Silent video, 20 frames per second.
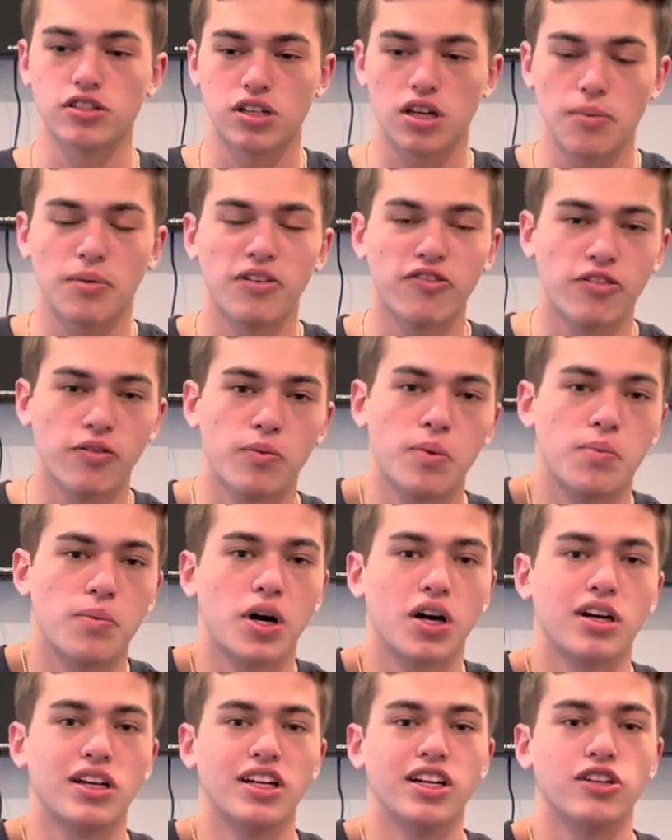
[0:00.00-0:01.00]
Coming from a
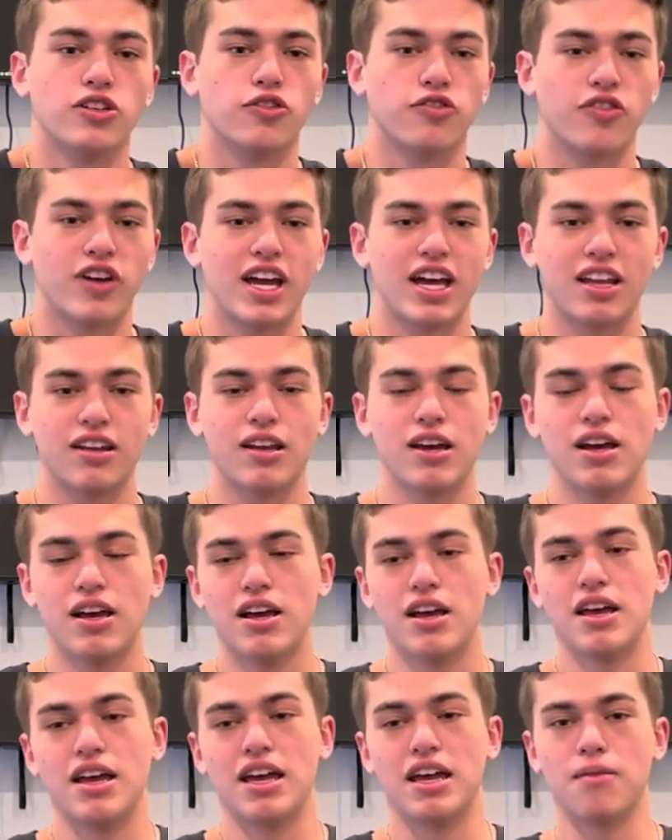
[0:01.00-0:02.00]
Buccaneers fan
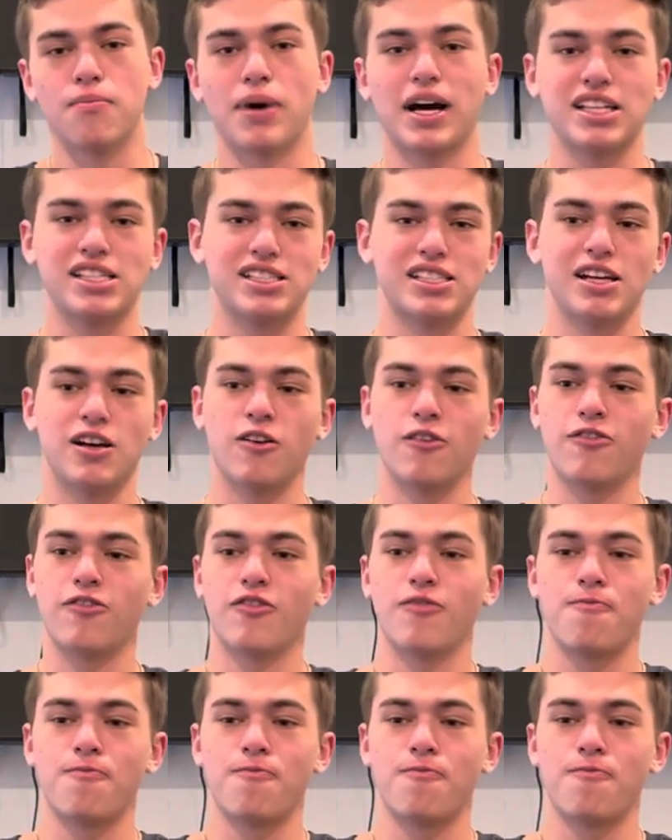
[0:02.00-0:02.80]
in myself,